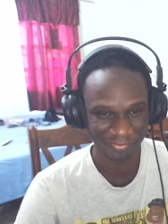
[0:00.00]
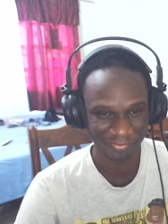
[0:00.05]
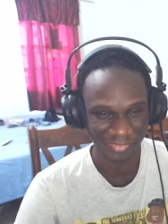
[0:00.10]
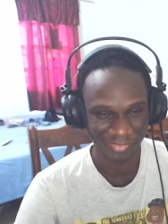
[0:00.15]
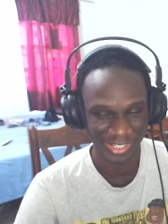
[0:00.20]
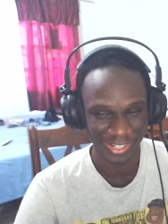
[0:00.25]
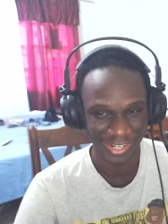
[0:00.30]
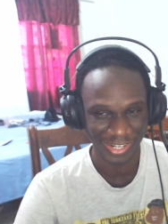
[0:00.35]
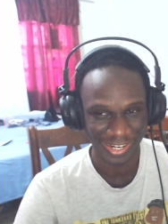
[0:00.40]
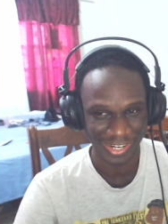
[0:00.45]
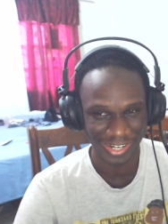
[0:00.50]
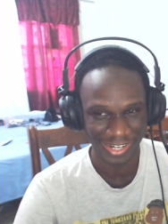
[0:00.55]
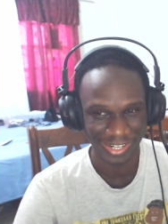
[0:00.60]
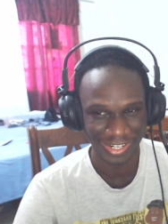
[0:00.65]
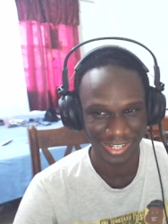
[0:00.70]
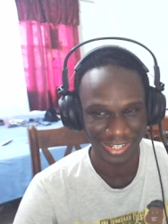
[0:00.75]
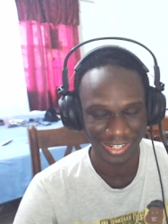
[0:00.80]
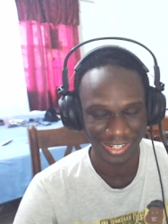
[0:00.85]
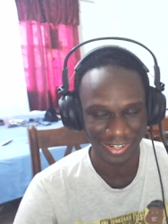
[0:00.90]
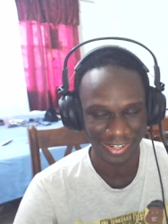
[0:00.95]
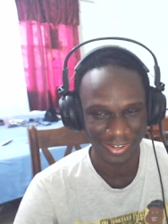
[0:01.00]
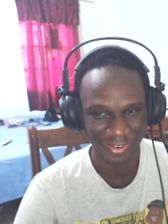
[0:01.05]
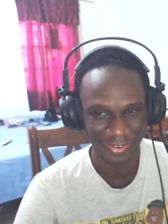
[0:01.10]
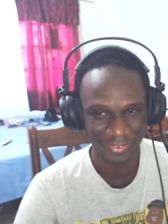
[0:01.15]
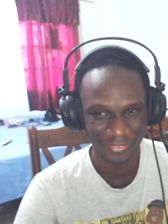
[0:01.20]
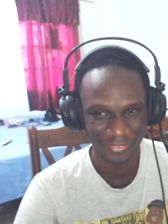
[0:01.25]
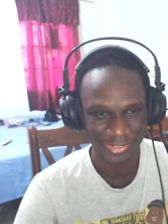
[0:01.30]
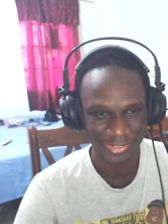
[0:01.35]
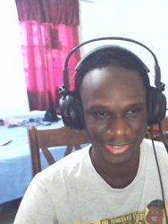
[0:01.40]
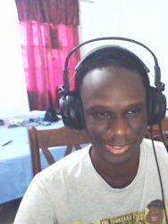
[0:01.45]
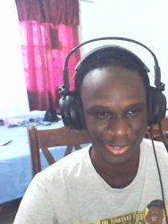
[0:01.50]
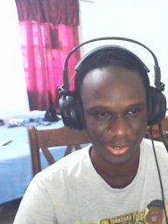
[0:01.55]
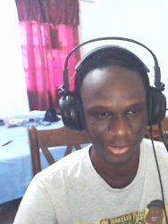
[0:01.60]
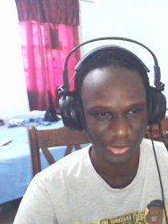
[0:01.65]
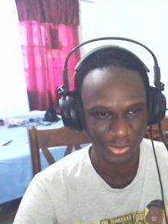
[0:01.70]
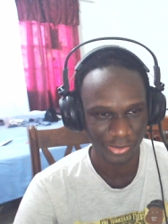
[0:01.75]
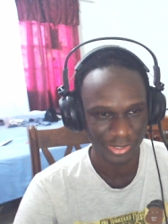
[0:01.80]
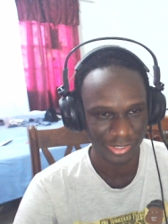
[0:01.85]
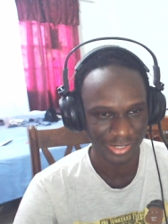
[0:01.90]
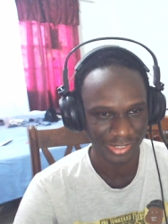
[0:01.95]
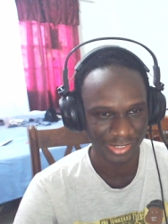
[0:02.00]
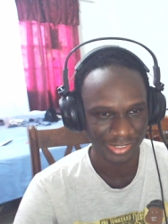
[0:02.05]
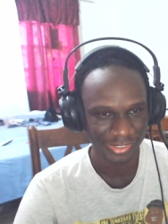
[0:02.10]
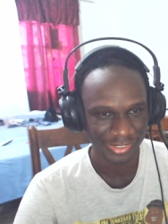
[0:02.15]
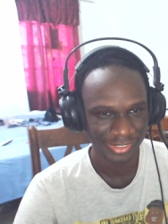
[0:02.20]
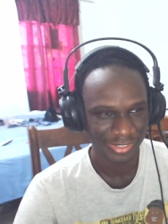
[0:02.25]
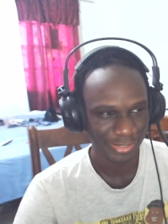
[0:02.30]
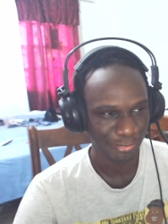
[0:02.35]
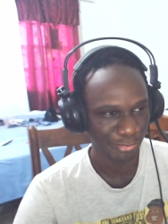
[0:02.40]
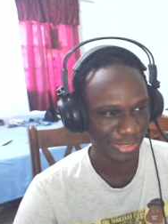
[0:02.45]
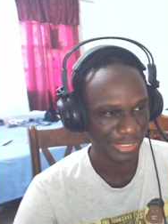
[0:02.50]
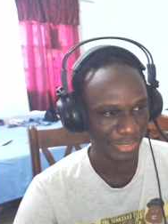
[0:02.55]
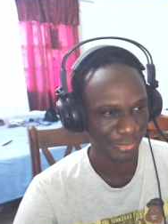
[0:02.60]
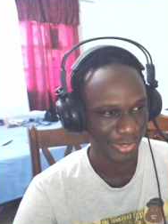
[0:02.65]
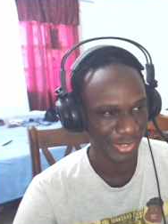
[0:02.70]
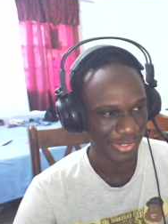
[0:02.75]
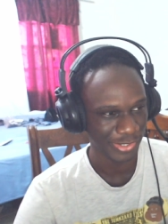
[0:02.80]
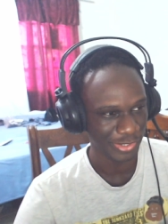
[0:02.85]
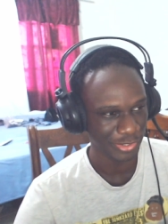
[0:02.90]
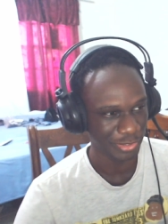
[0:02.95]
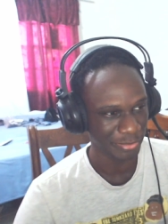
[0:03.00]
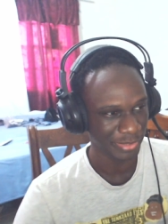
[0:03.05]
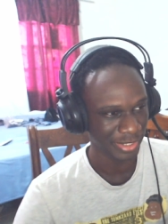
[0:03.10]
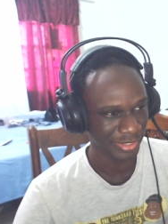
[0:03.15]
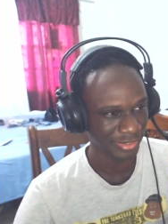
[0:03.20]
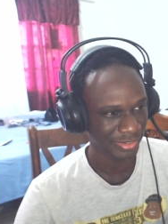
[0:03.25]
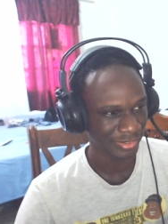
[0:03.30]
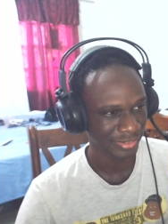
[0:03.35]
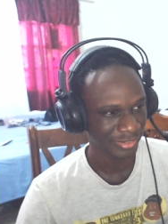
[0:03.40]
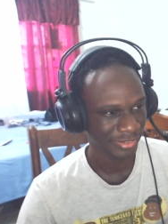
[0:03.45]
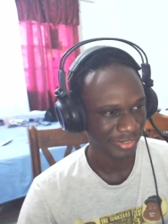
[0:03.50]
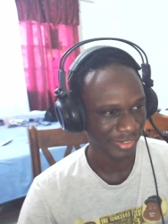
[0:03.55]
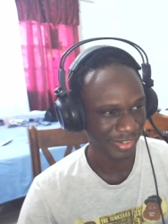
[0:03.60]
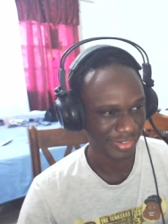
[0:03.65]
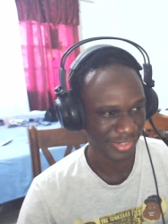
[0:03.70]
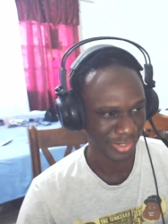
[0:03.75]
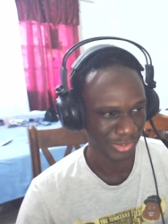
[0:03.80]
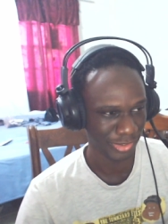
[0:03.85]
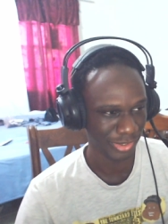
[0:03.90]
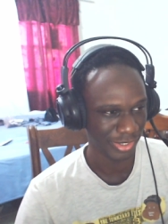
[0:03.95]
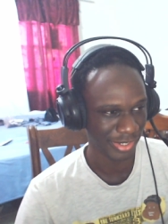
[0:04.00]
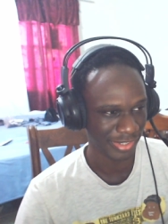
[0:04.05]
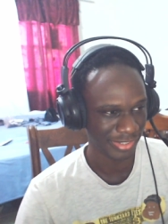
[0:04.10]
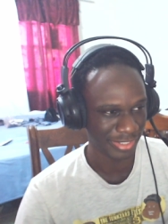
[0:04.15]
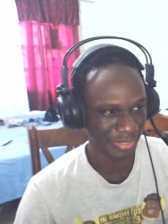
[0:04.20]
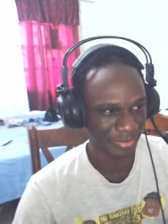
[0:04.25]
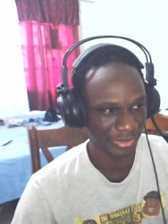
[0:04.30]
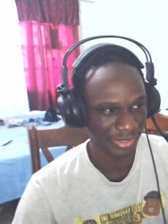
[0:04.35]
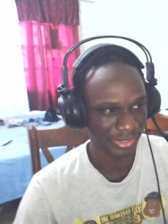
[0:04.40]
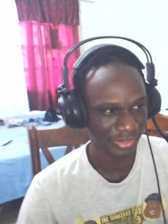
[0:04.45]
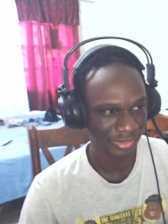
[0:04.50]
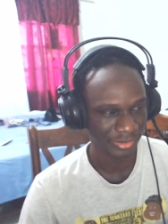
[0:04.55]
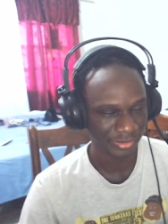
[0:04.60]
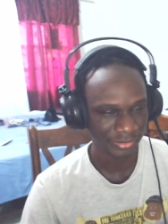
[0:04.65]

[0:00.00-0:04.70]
uh, of Sukuna when he was human, because they do look similar.